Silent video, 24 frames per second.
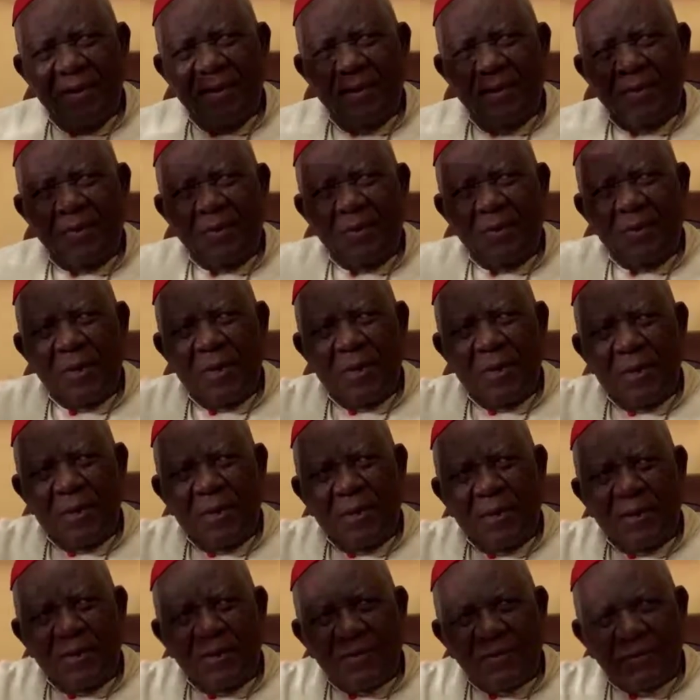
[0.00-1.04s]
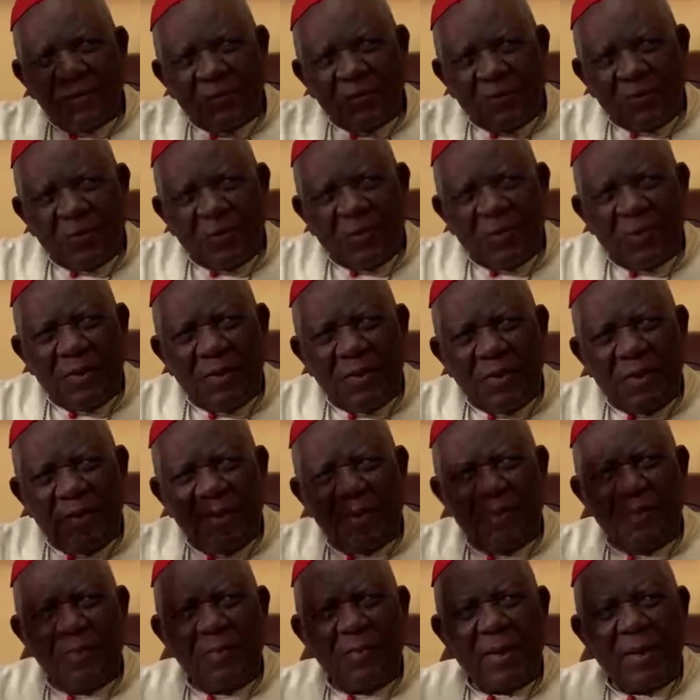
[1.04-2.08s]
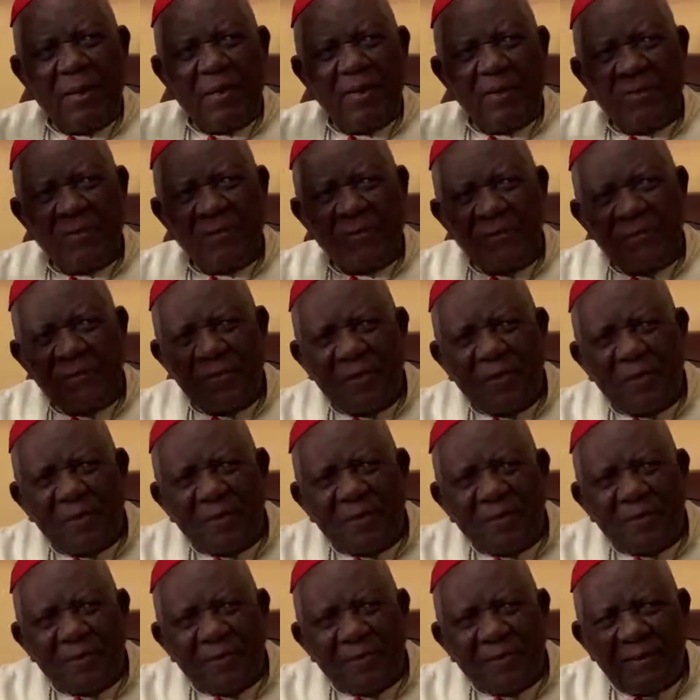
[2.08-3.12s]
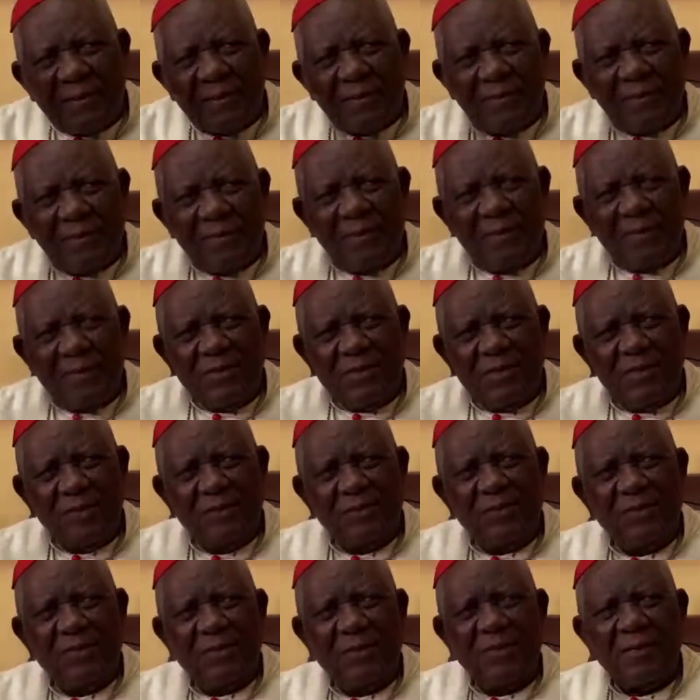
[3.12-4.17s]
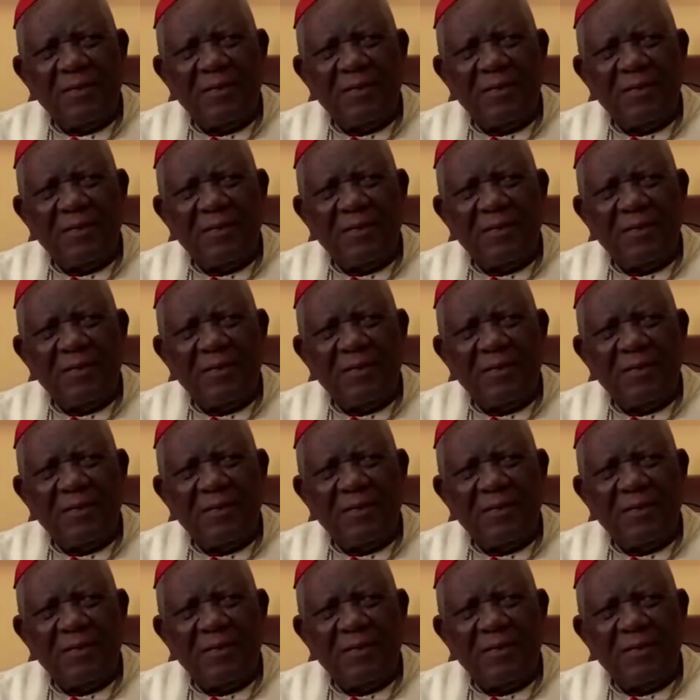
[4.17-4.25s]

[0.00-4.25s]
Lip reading: were sowing in the minds of kids, children